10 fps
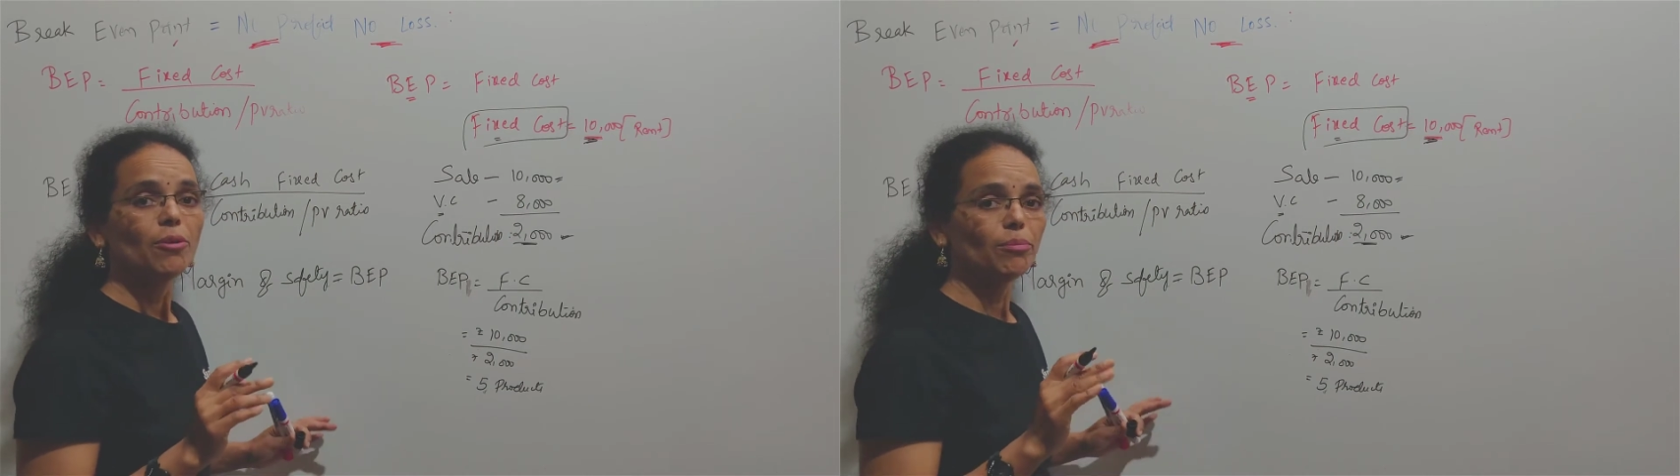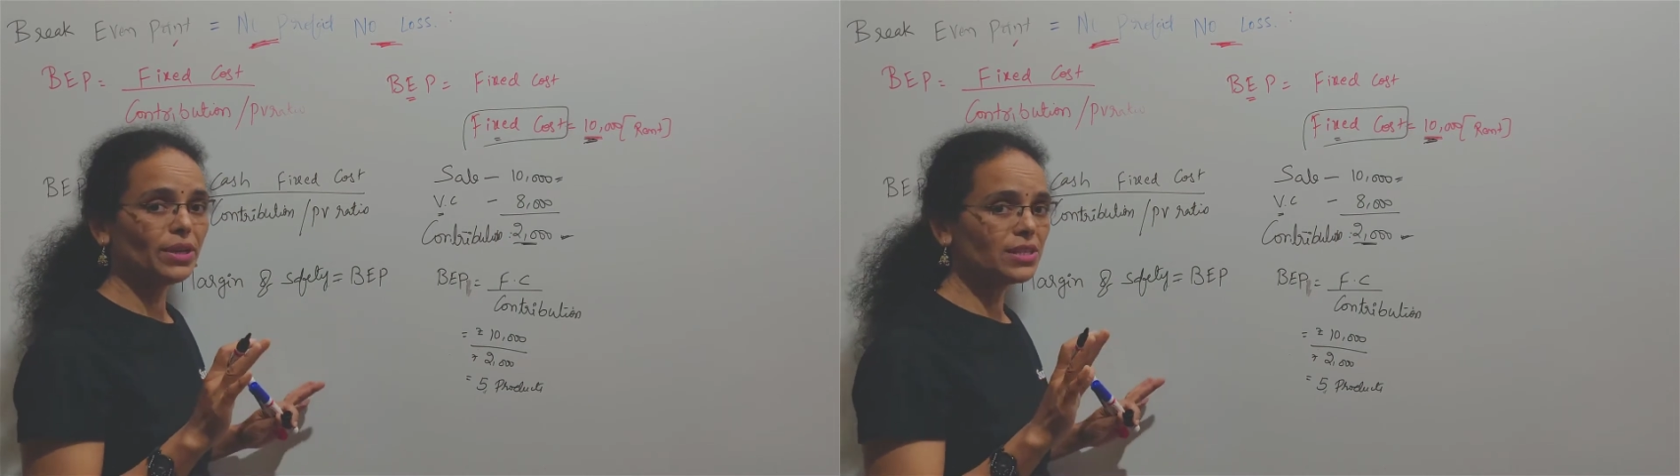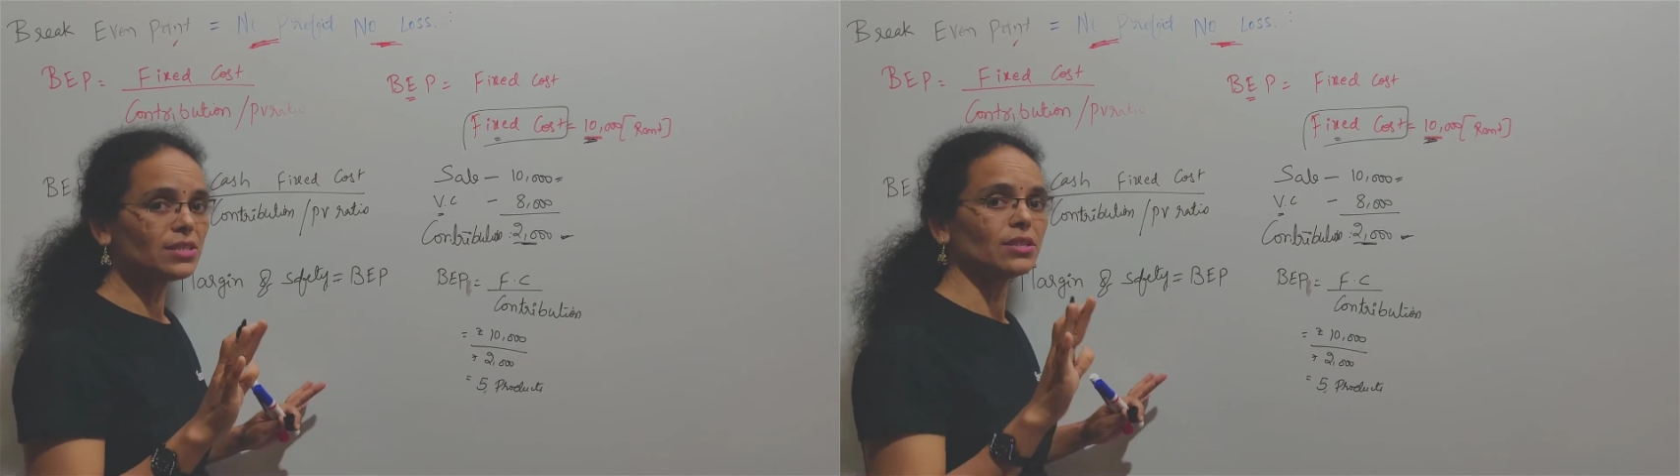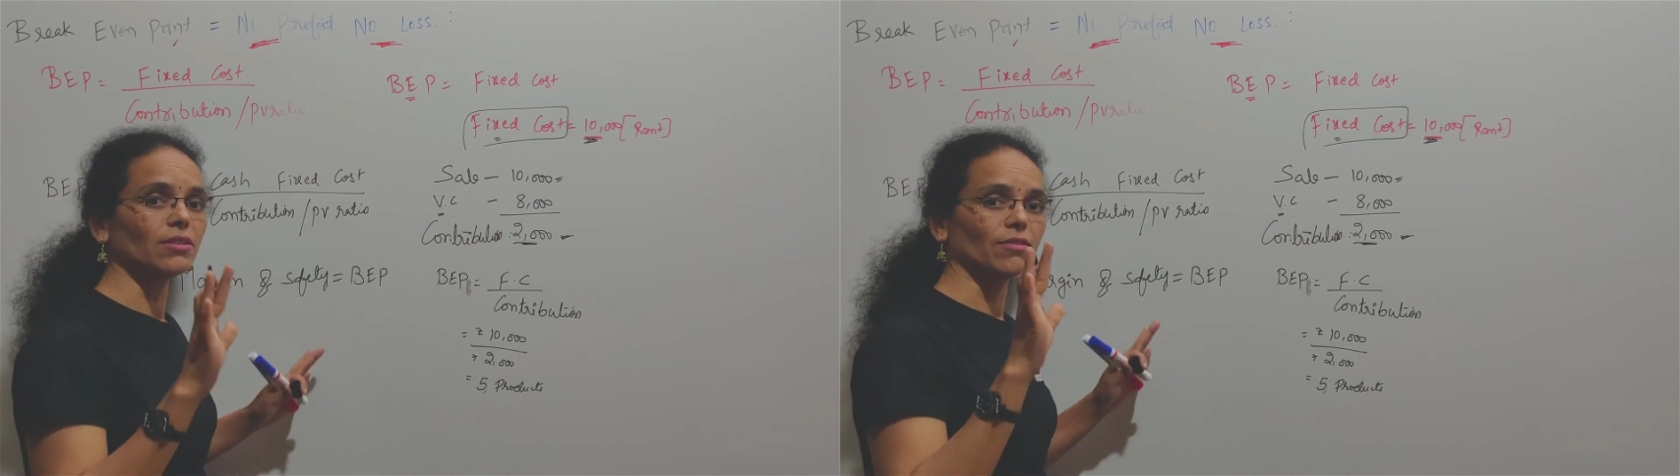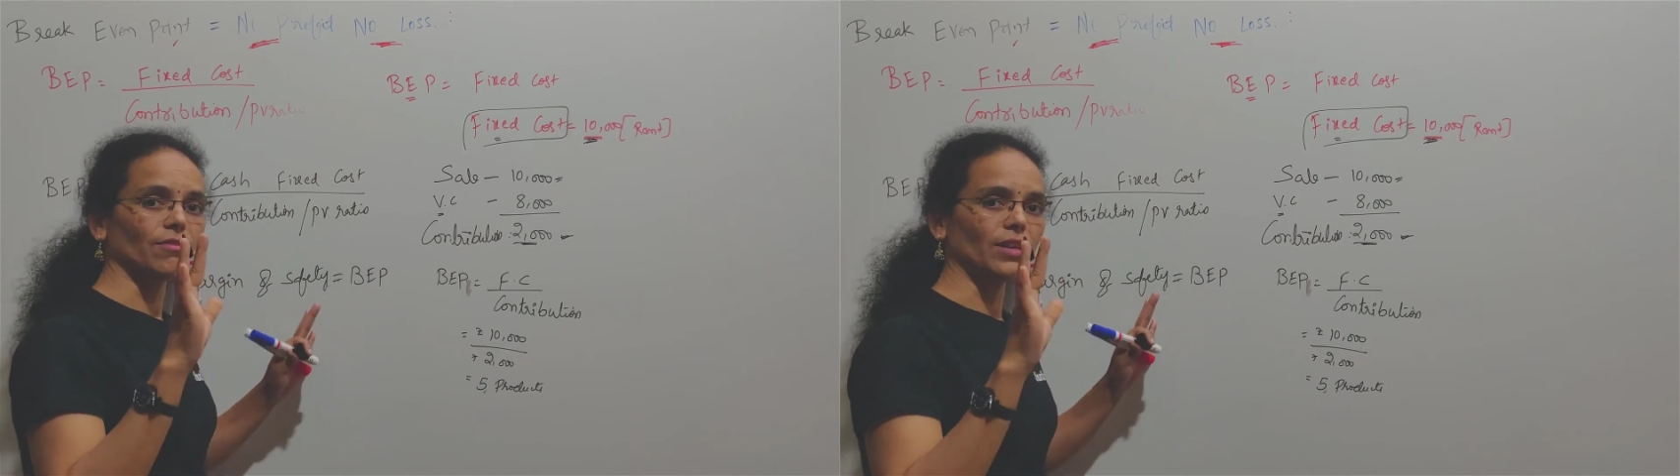Means
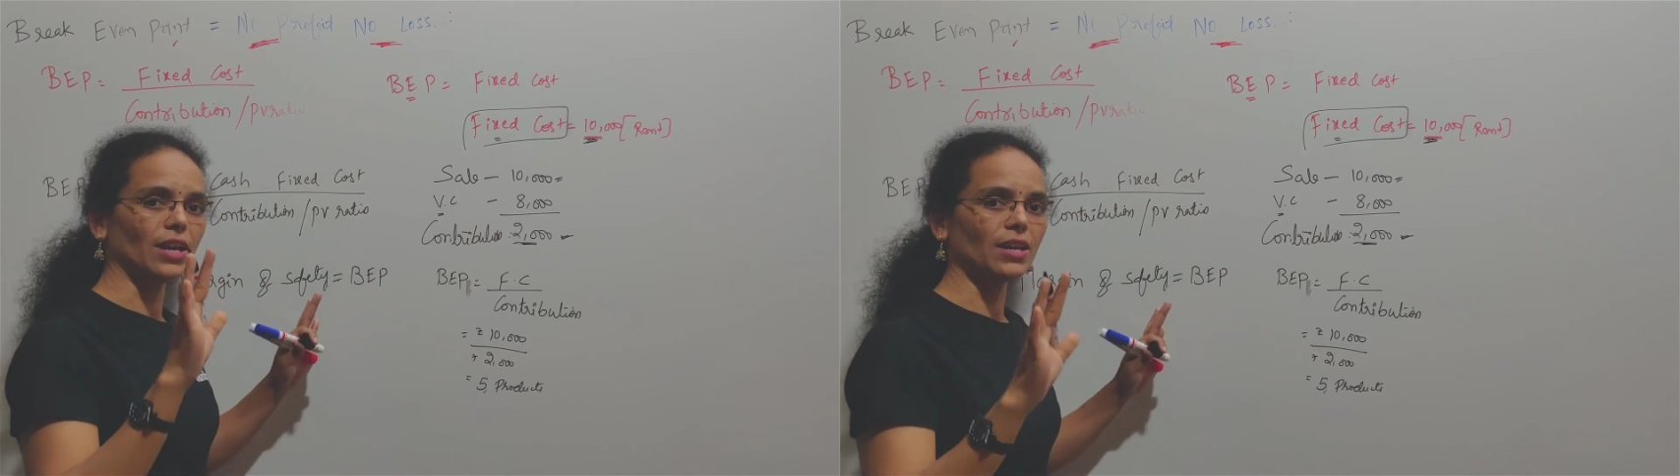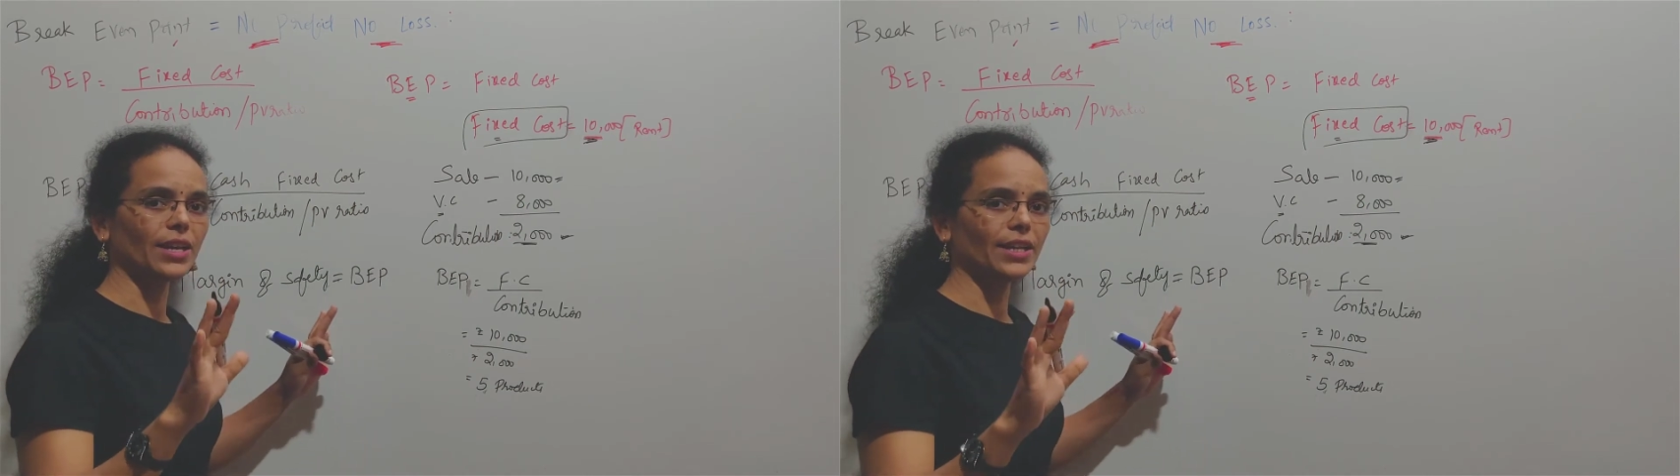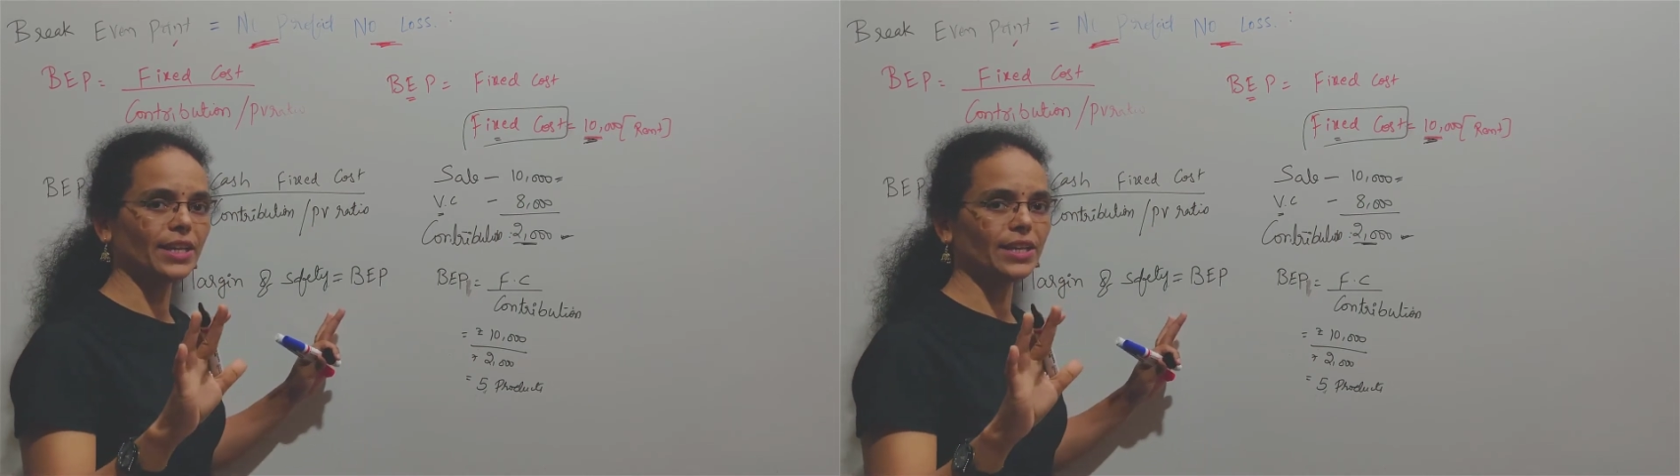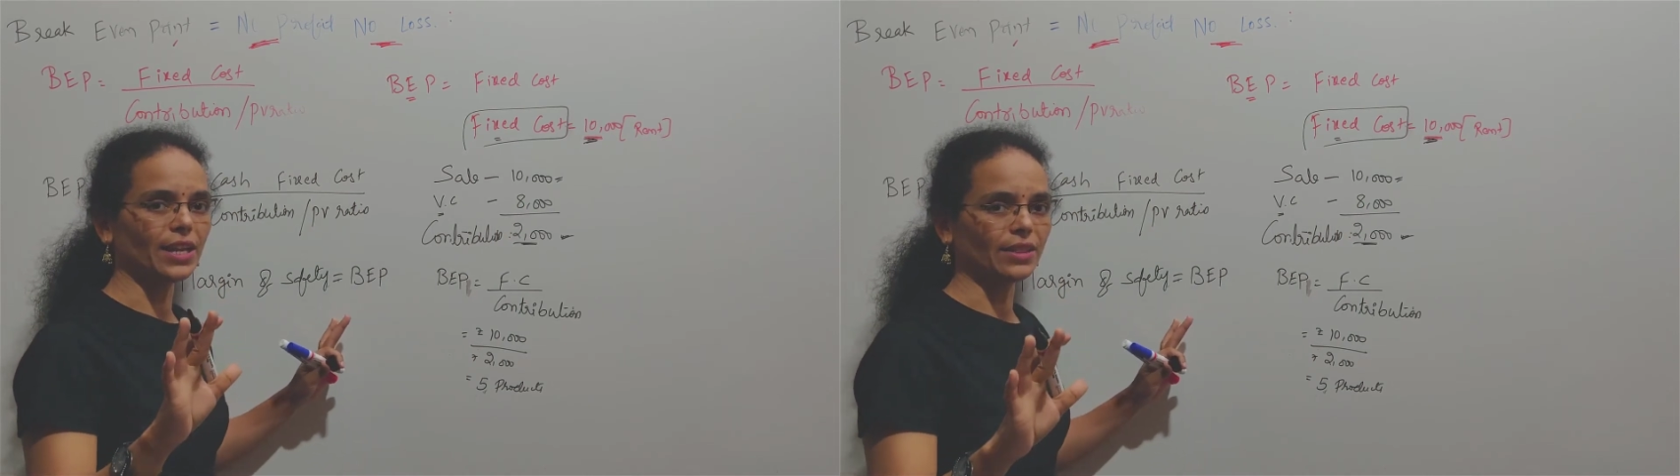we are getting